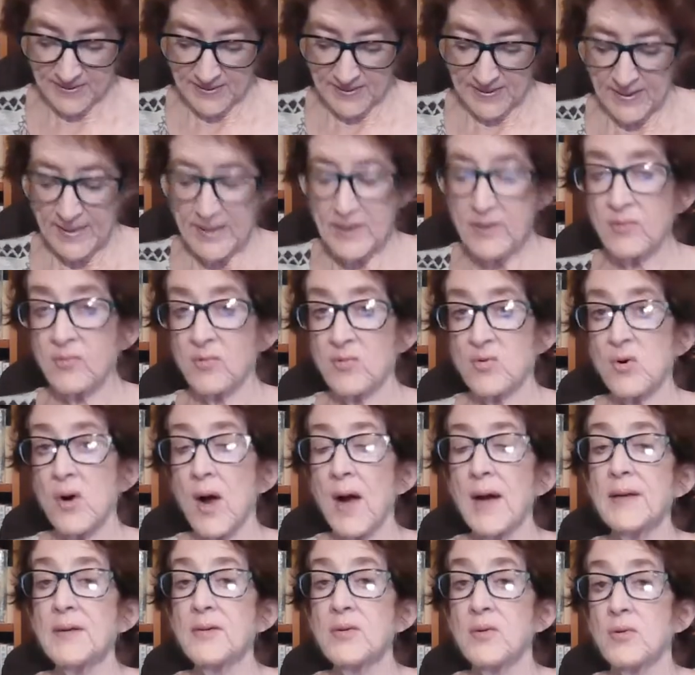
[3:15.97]
He's
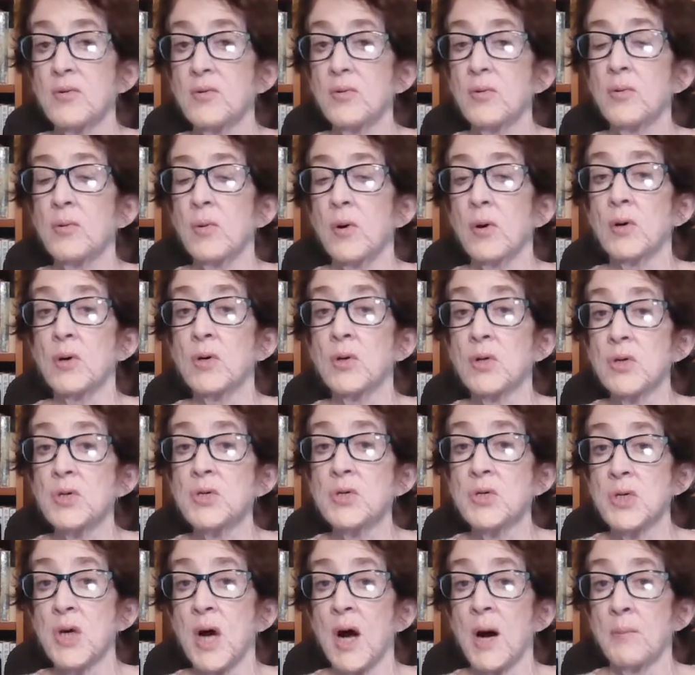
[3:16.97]
trying to do a
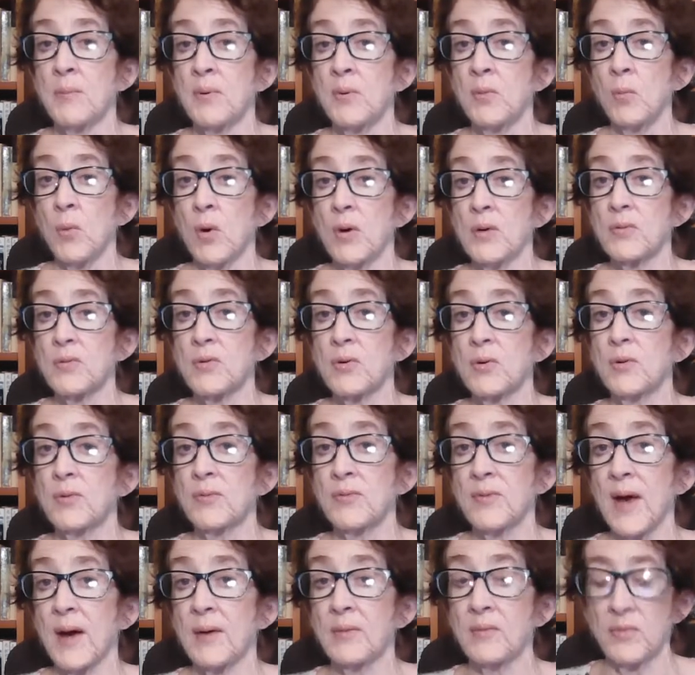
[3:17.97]
good job in what
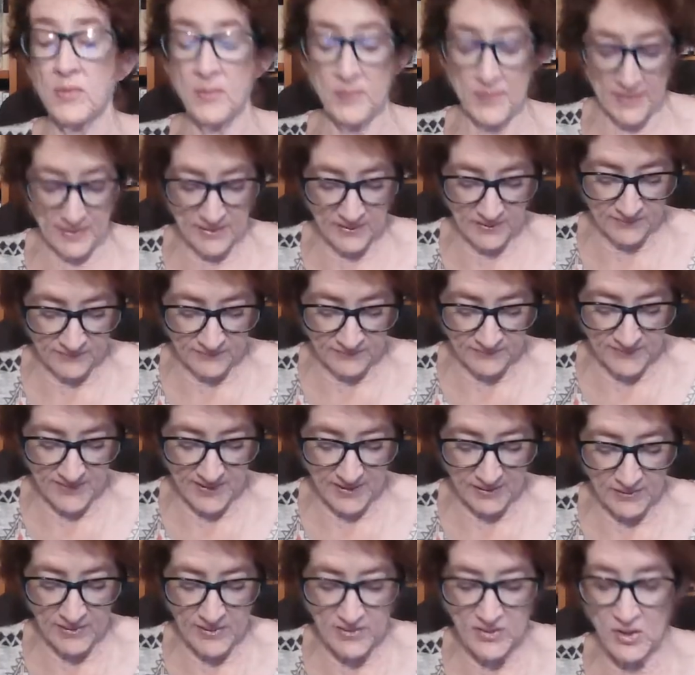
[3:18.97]
turns out to be a
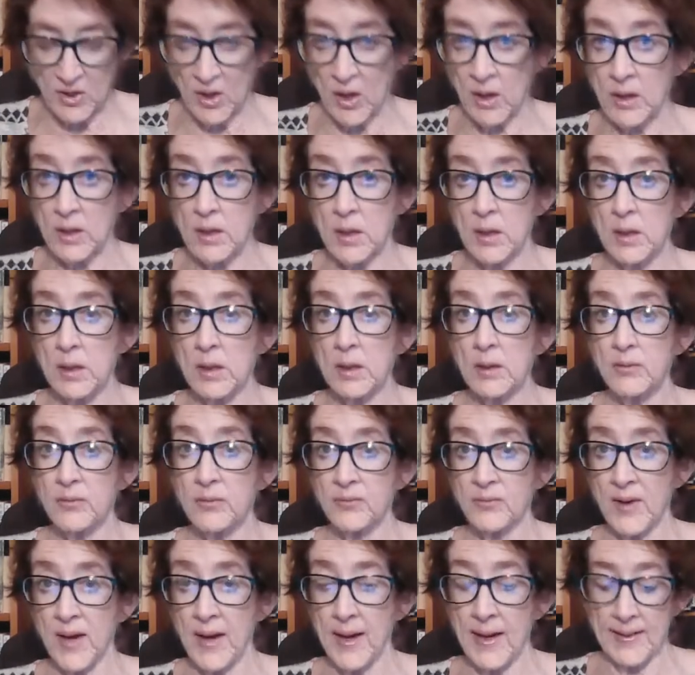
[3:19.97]
very dark,
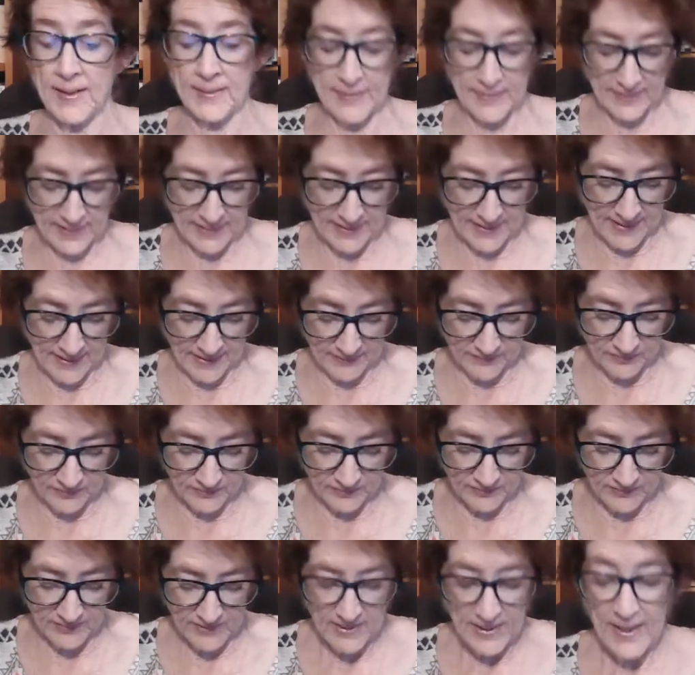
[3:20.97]
sad
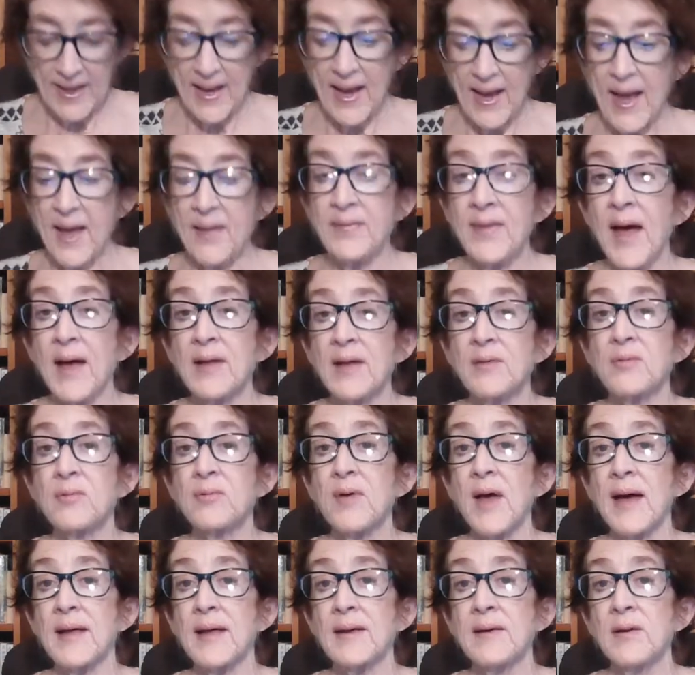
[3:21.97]
case. And that
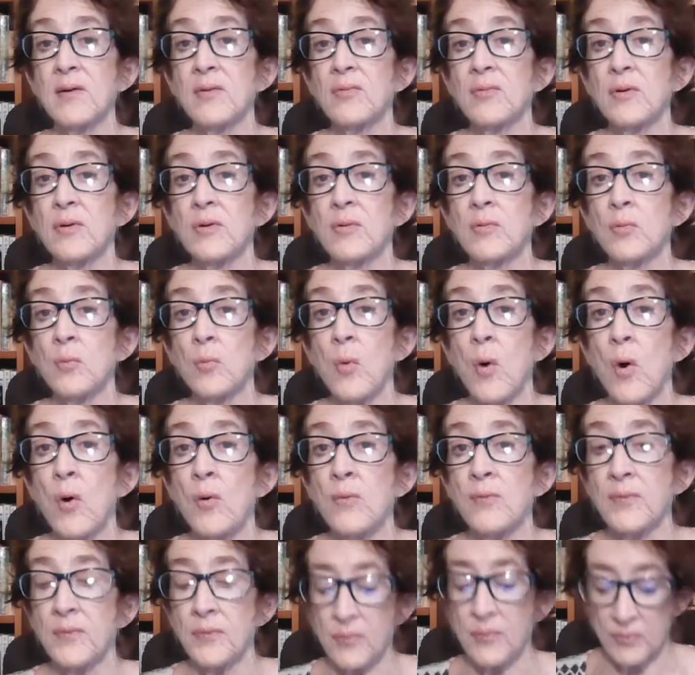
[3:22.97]
sadness is
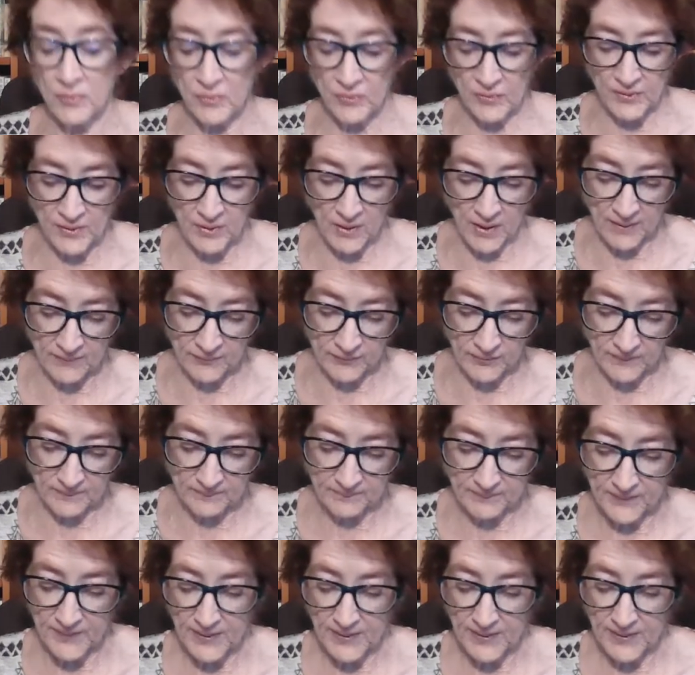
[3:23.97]
woven through the novel.